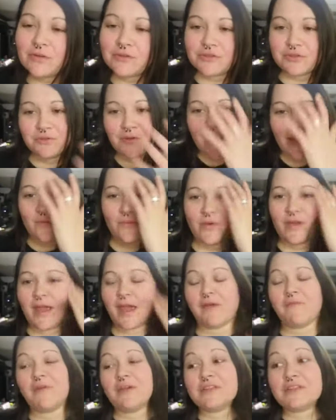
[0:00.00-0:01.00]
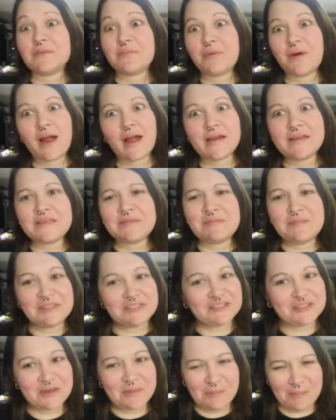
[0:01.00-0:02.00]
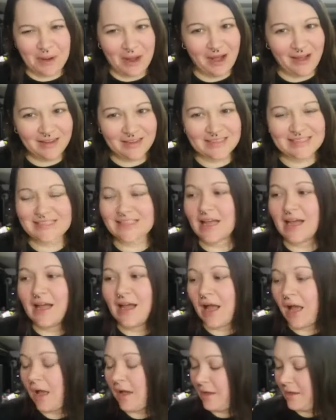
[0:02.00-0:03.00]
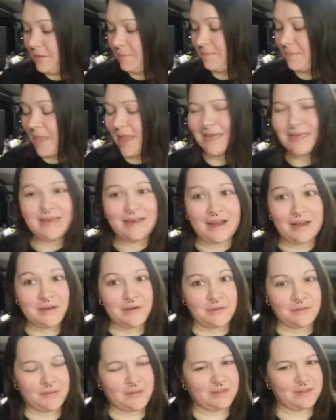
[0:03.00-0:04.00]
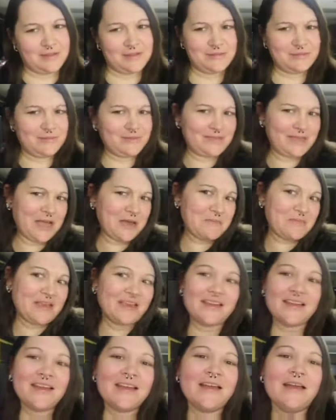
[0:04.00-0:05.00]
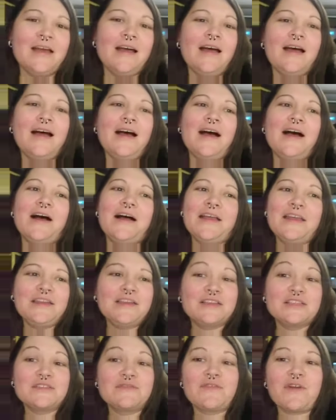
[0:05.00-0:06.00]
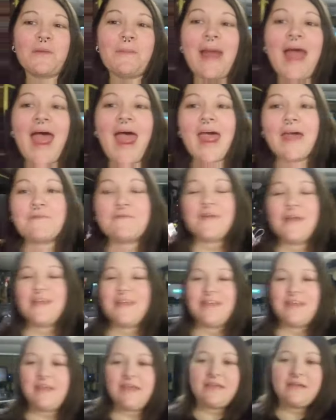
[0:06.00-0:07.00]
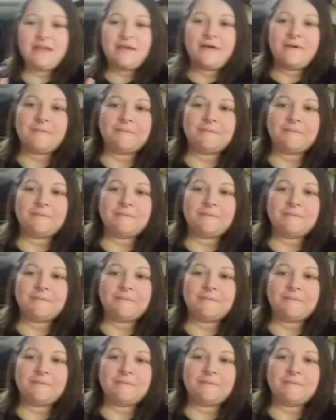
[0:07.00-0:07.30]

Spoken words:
Today we have a surprise mystery box. I did not know that this was coming. It is from Halfgeek.